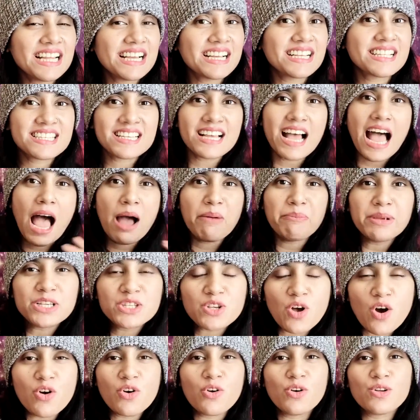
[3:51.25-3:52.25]
Like it's a happy
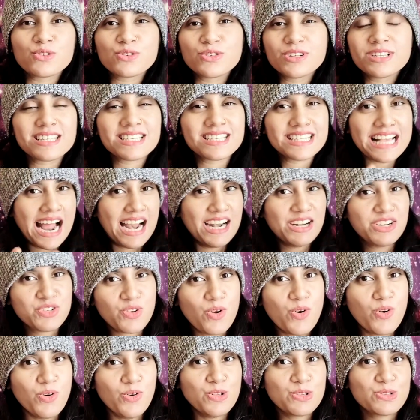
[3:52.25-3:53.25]
song also, it's a sad
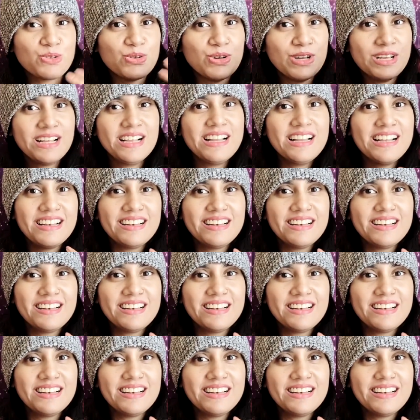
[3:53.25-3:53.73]
song also.